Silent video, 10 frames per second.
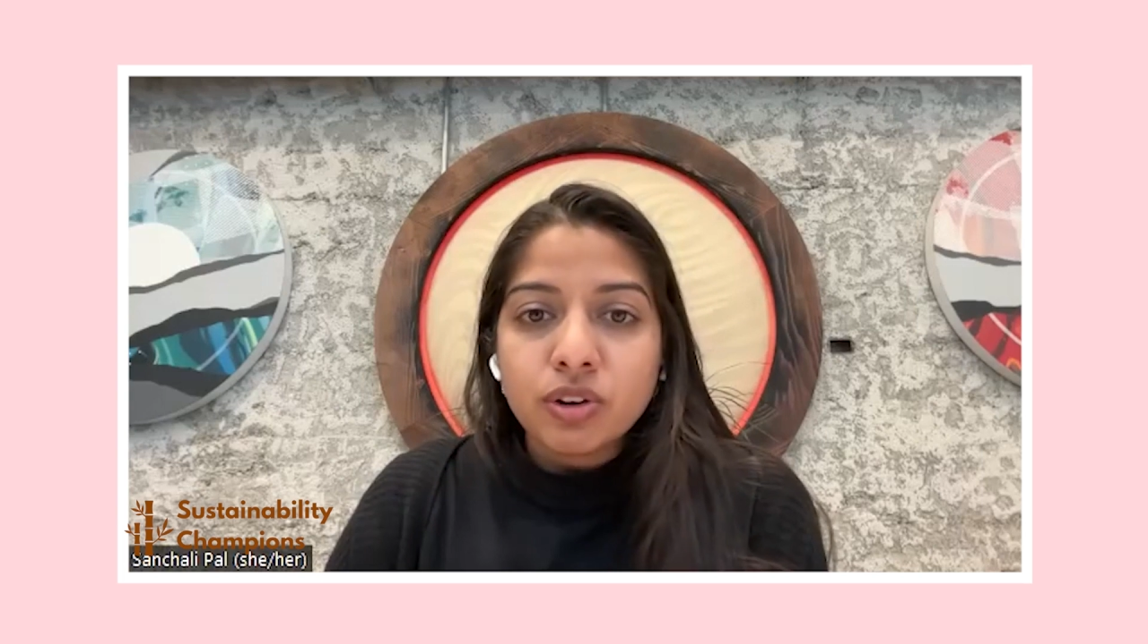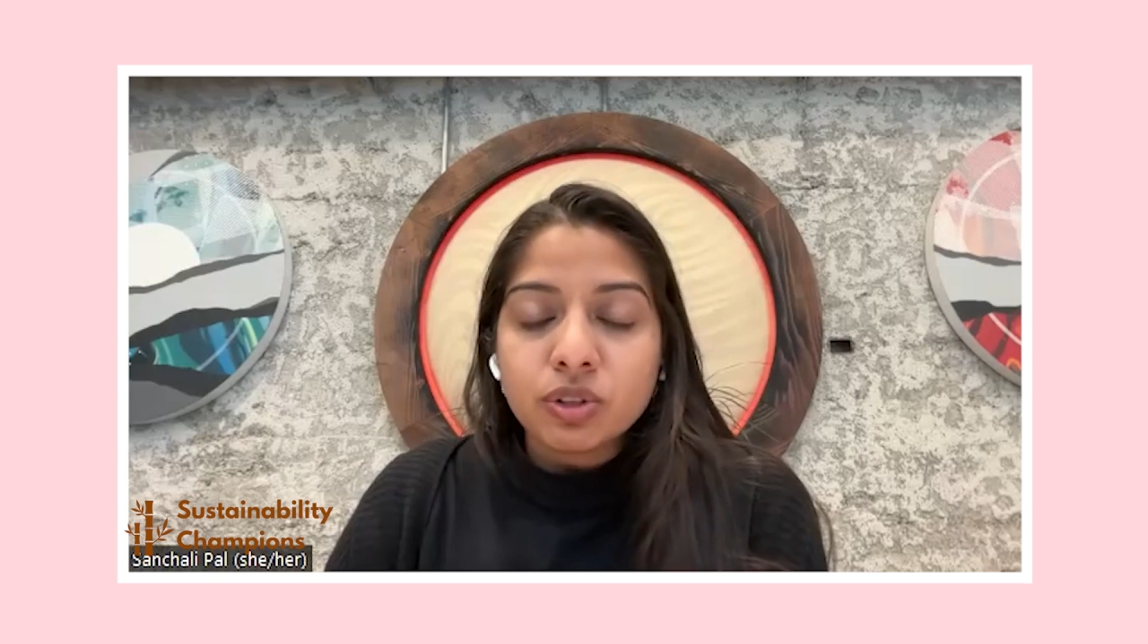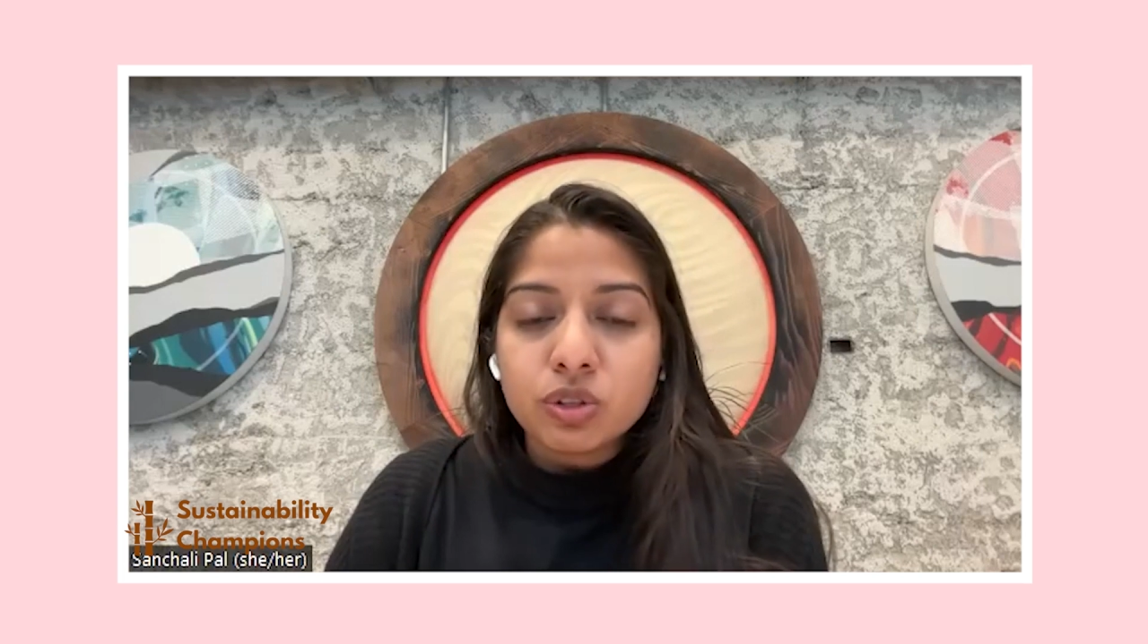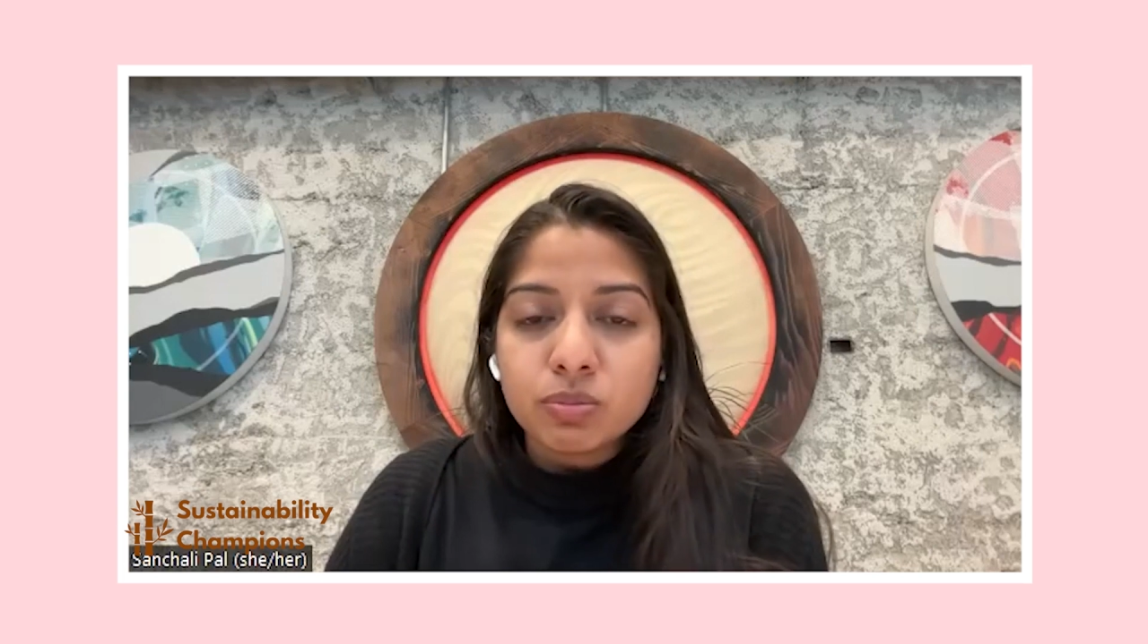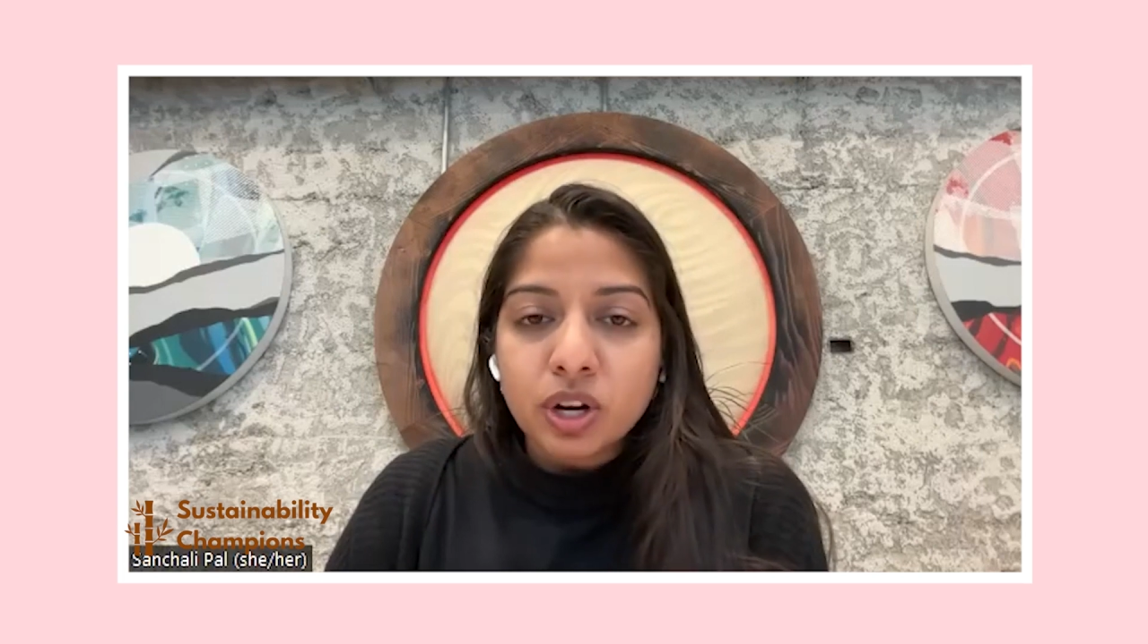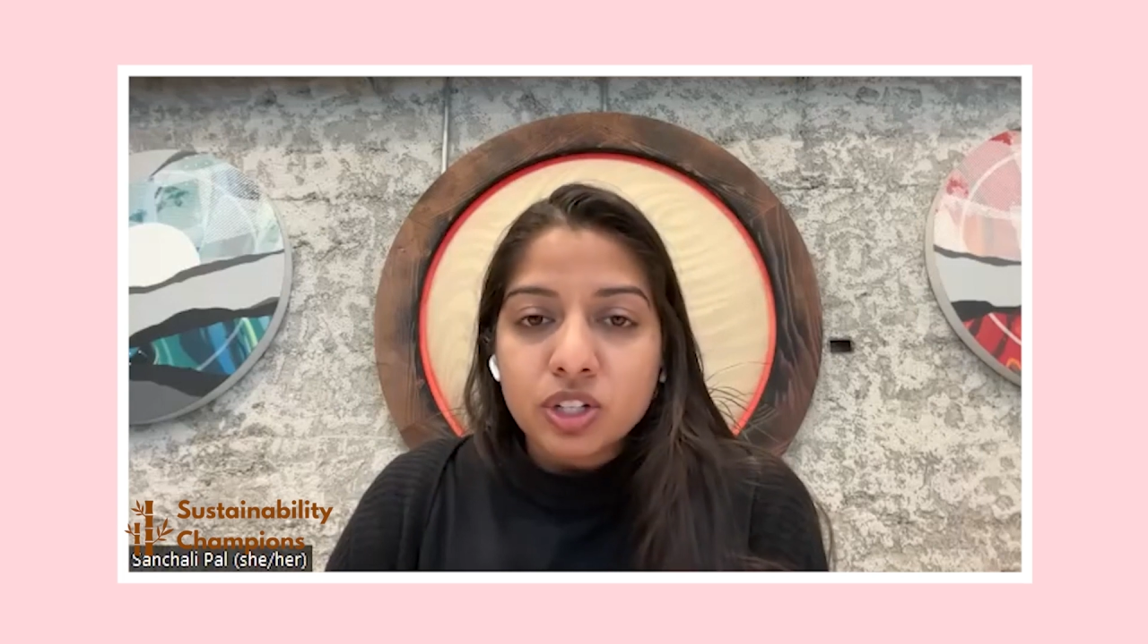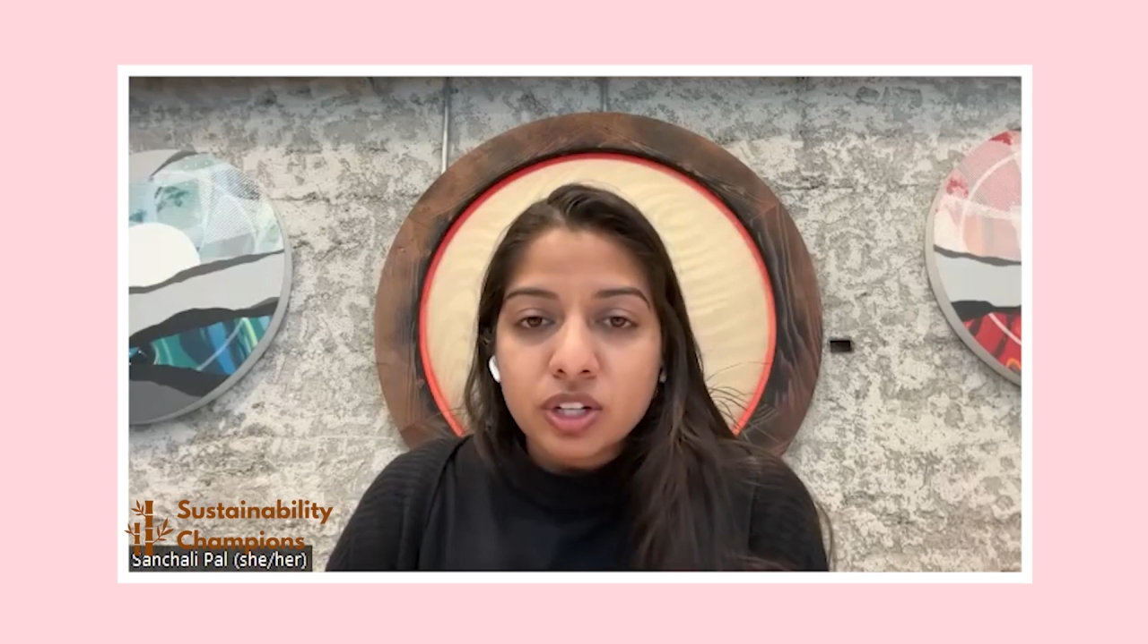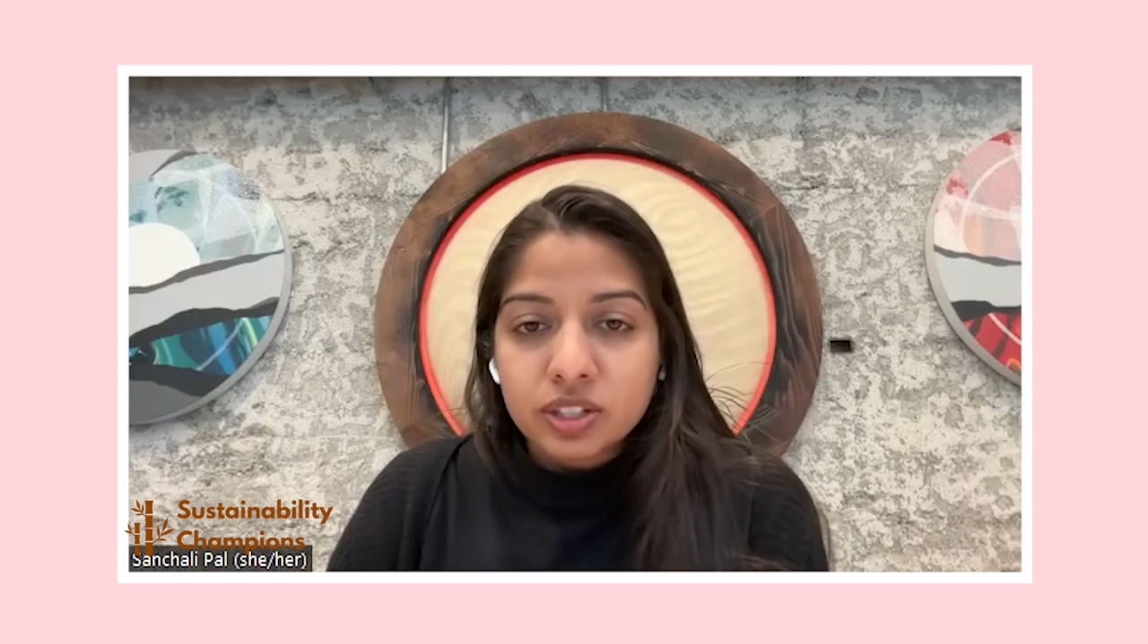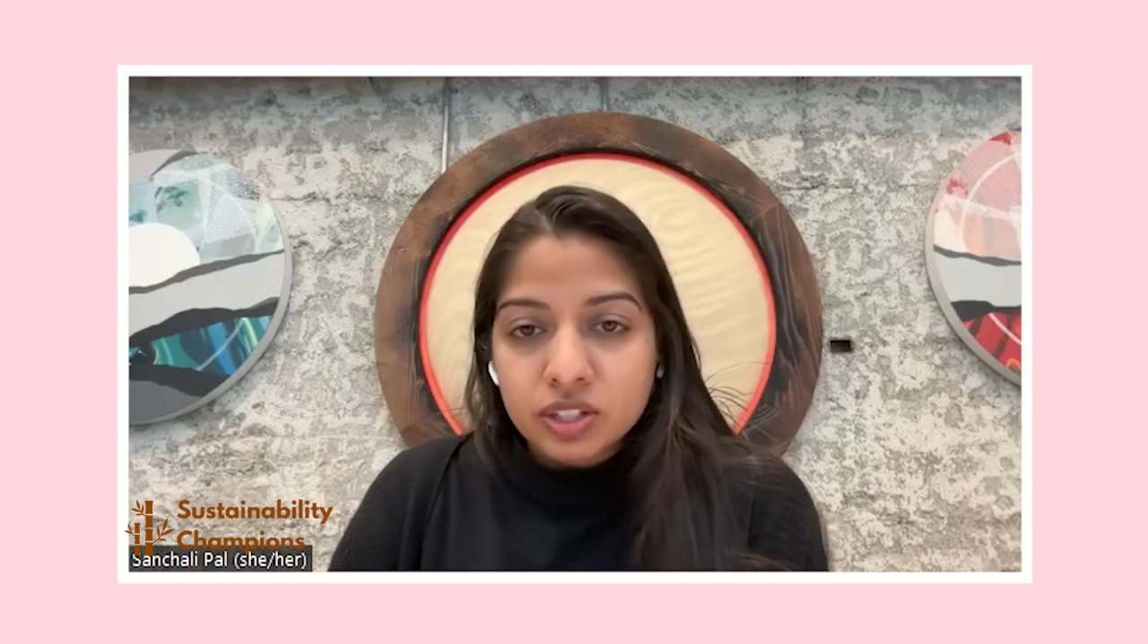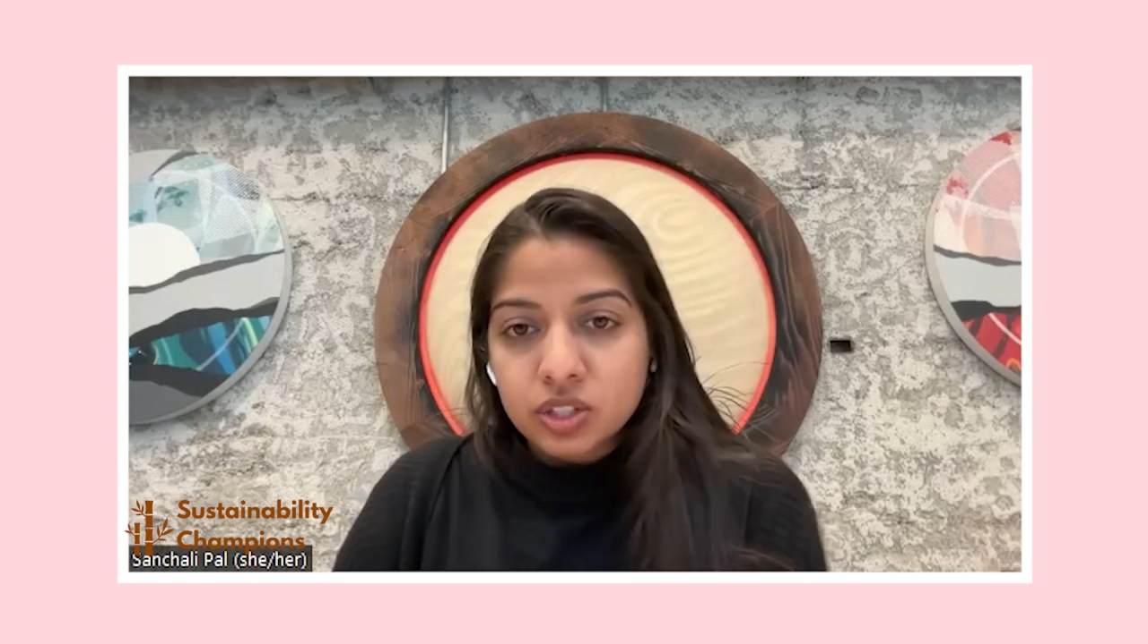of those
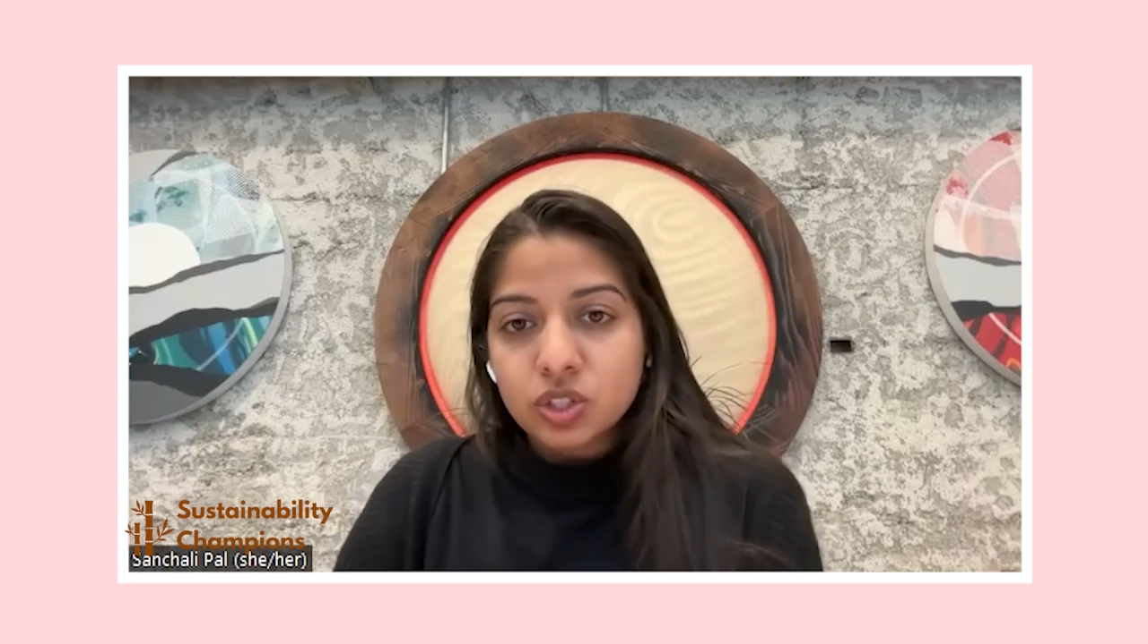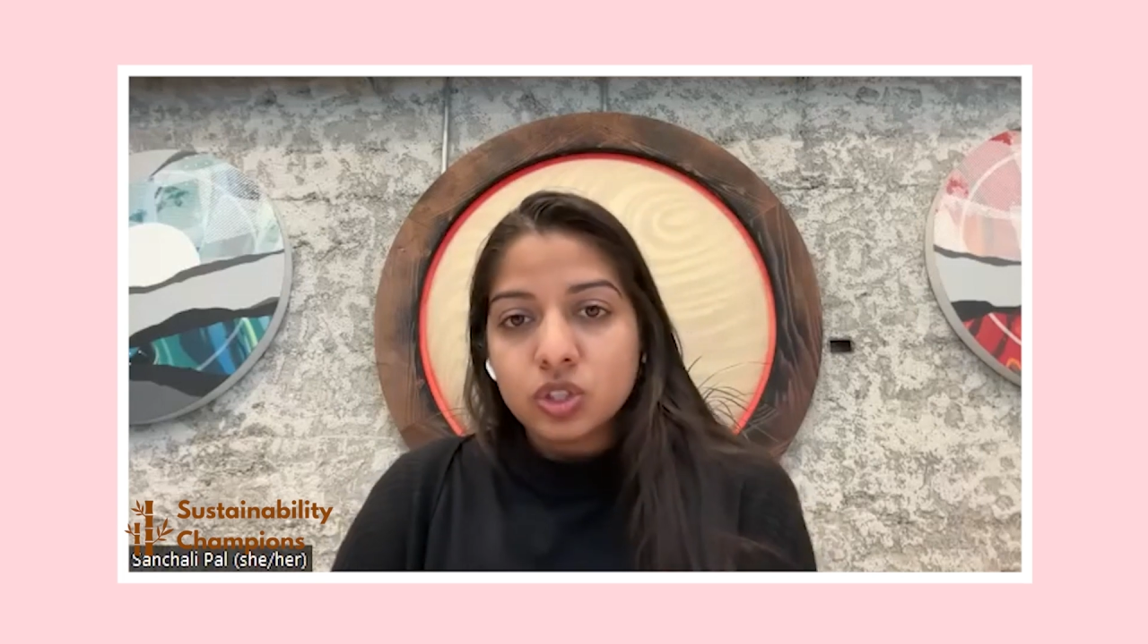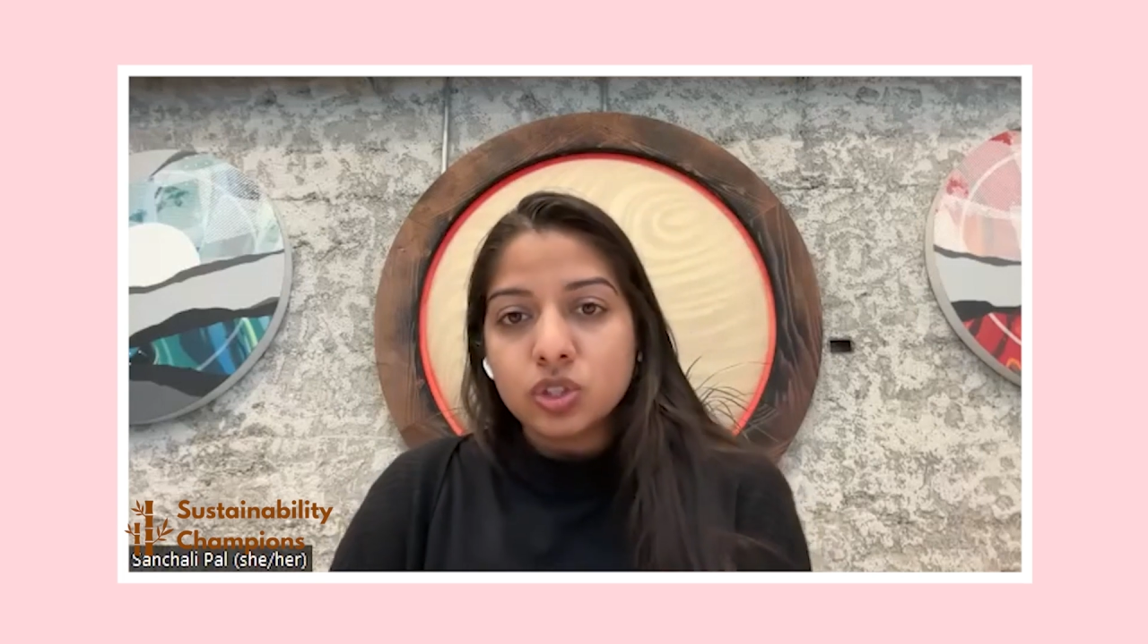projects